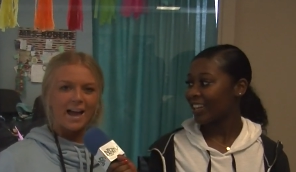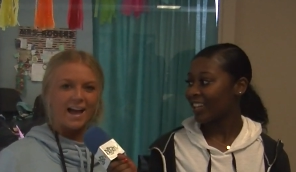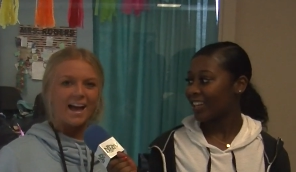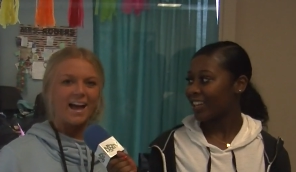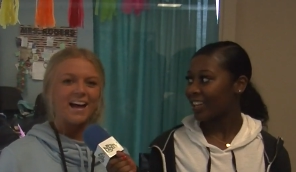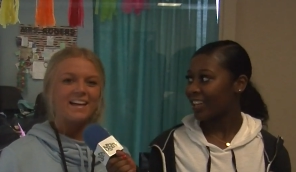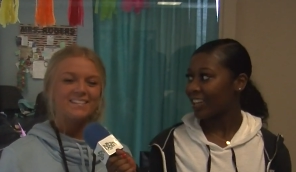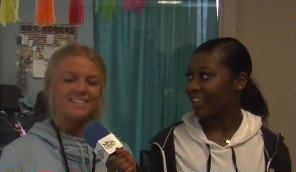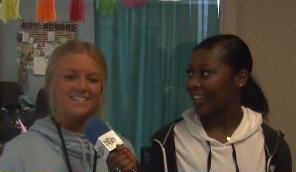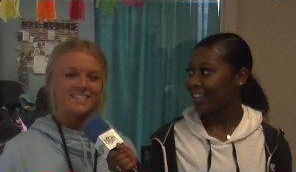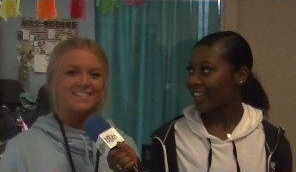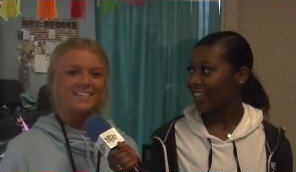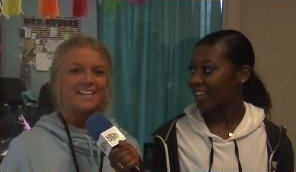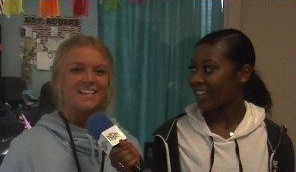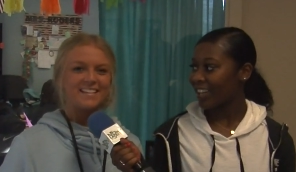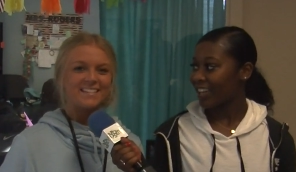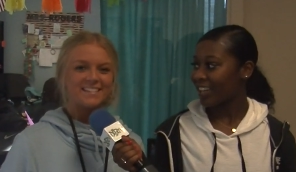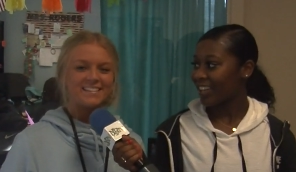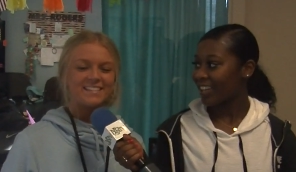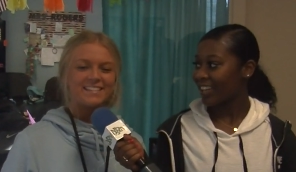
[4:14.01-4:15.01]
Speaker 1: I
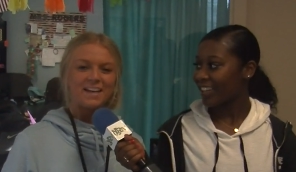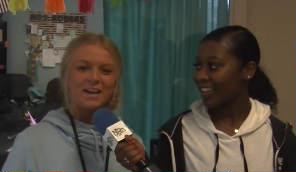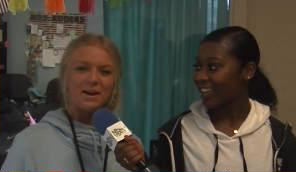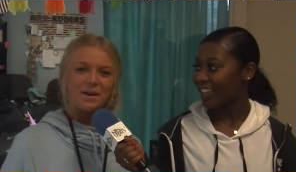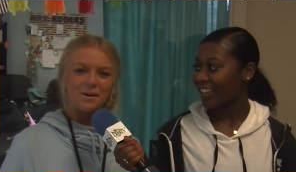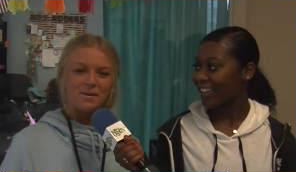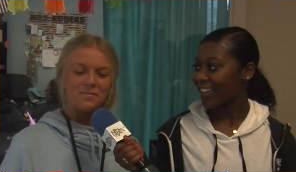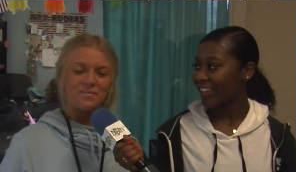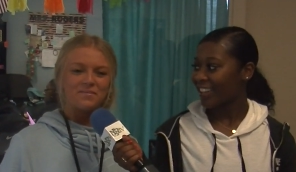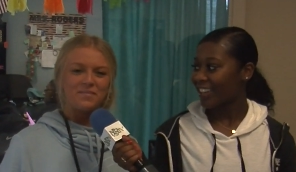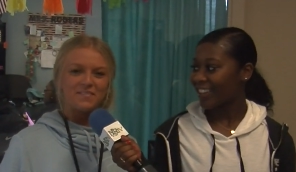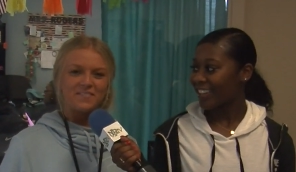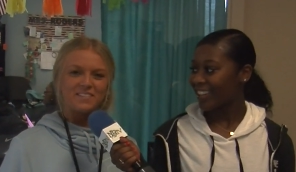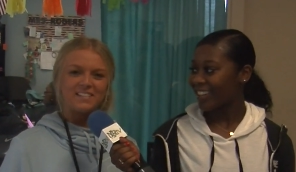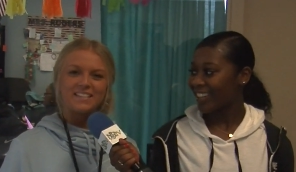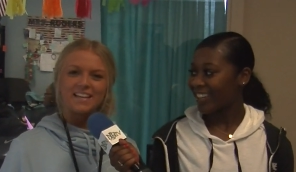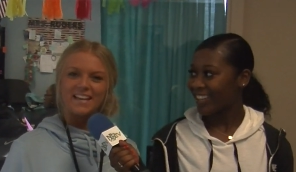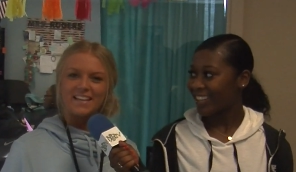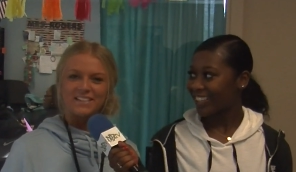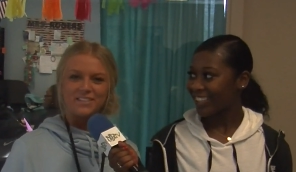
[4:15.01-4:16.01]
suggest um, Fifty
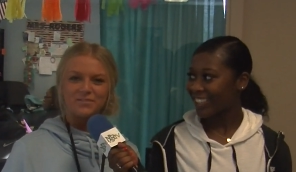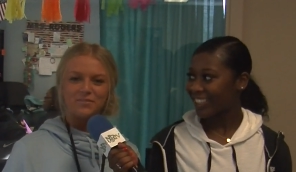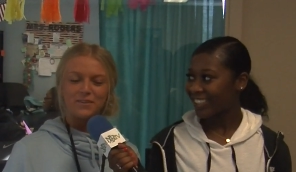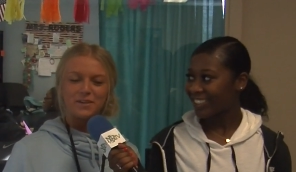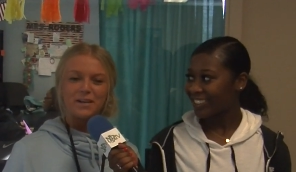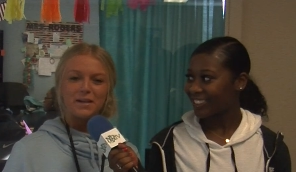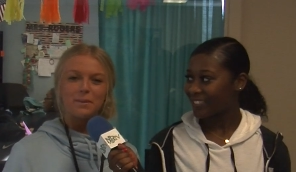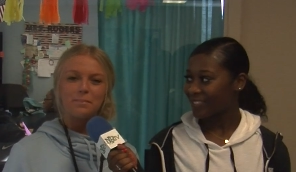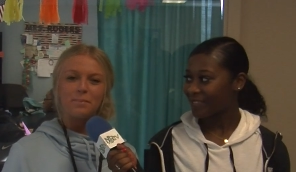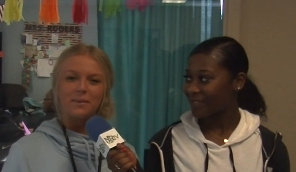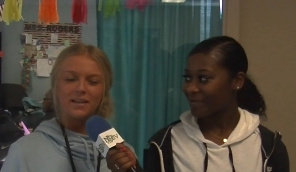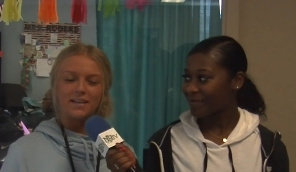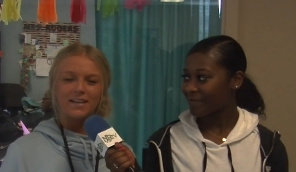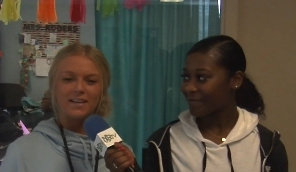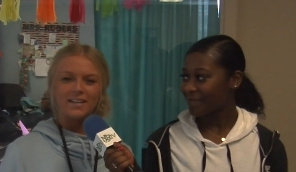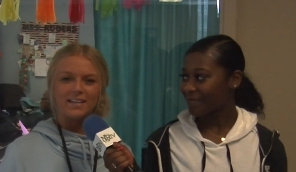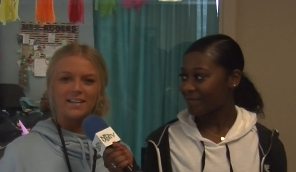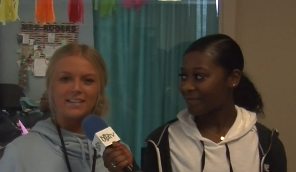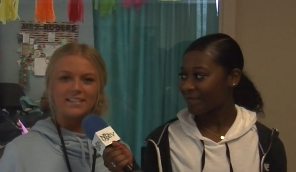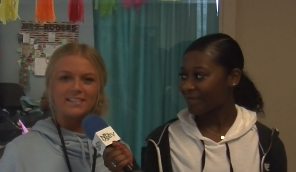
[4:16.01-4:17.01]
Shades Freed
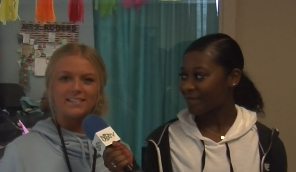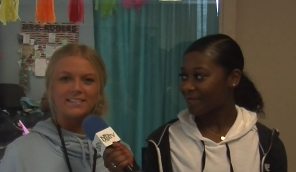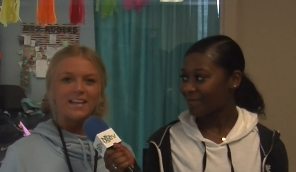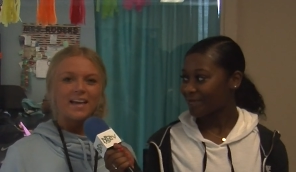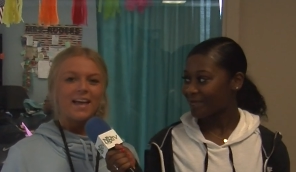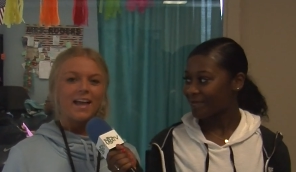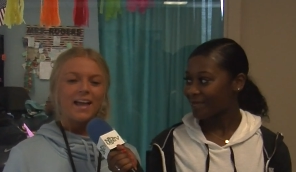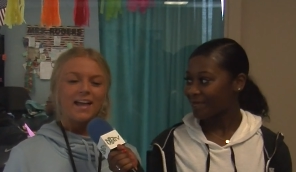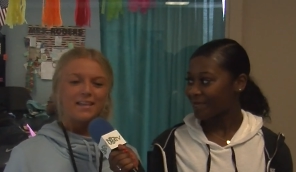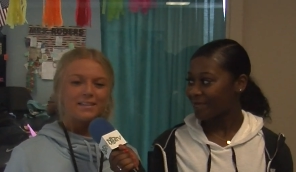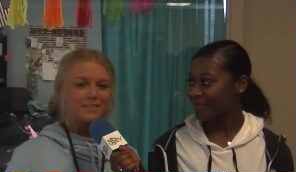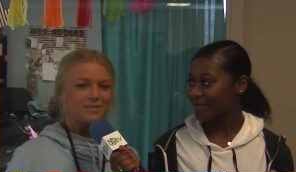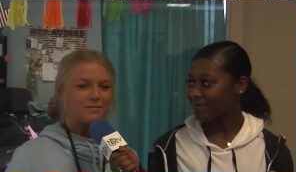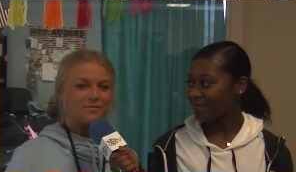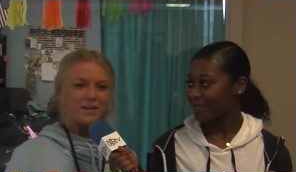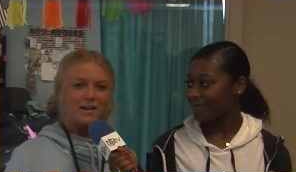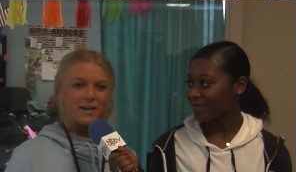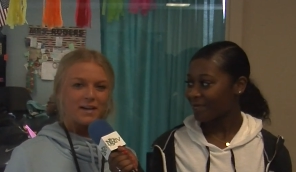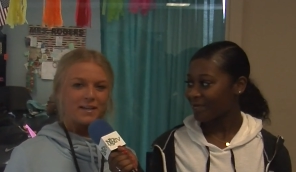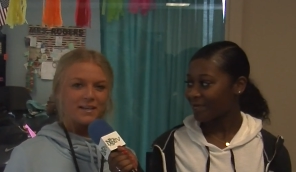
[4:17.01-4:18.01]
because it's a
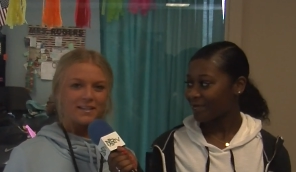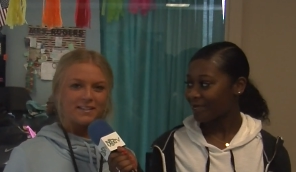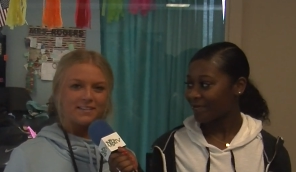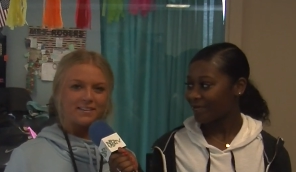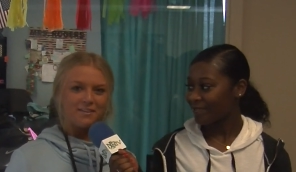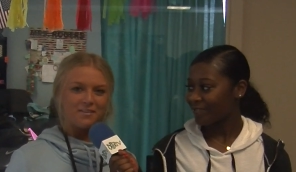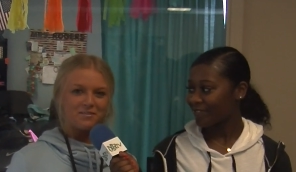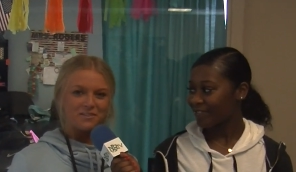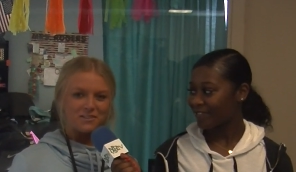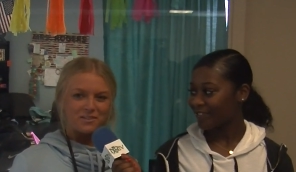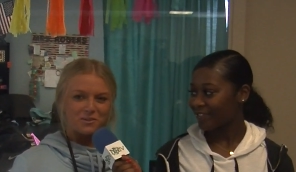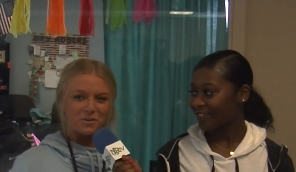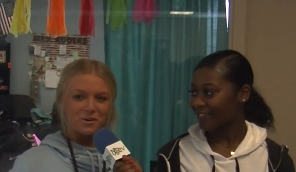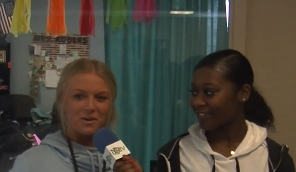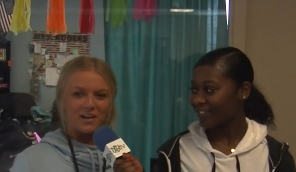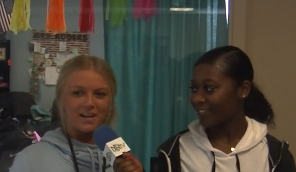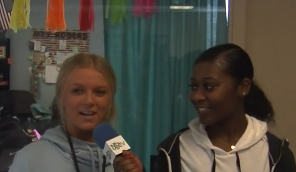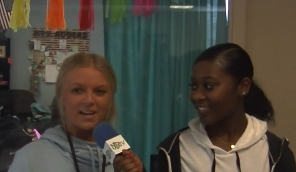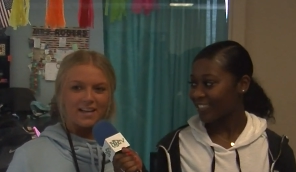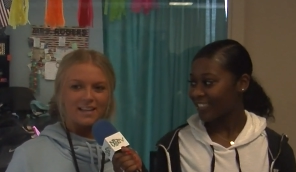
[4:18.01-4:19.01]
very good love
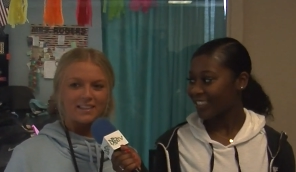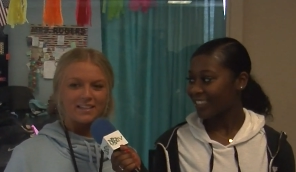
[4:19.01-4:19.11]
story.